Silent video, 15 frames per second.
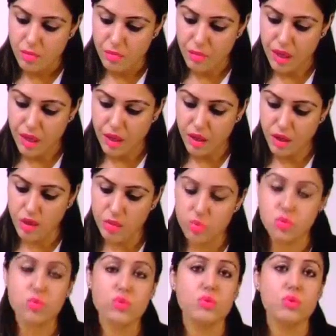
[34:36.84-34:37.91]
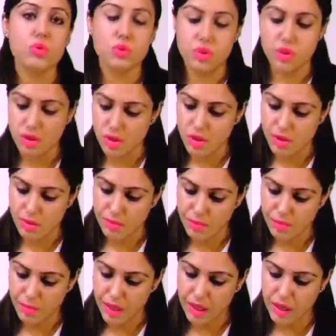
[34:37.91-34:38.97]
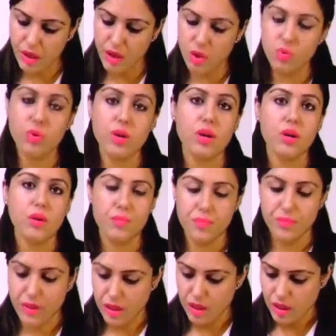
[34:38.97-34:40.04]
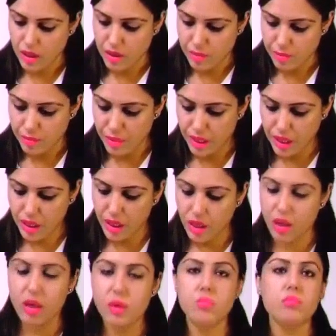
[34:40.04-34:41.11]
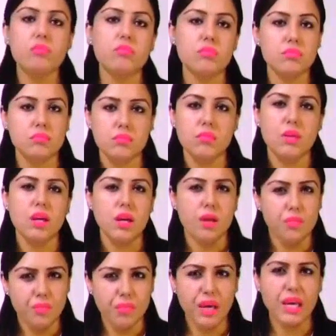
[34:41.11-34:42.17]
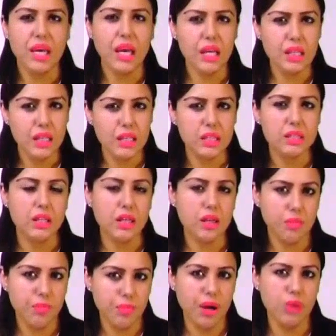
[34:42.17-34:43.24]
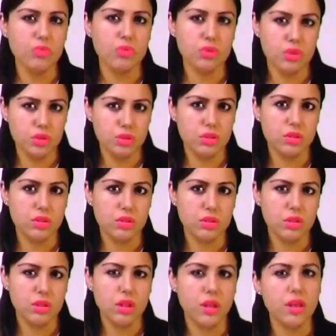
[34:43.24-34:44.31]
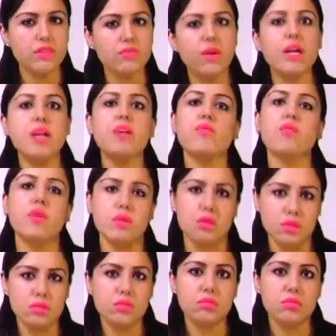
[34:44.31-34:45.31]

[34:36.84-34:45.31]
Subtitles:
Making glucose, making urea, making heme, making these three compounds is very difficult.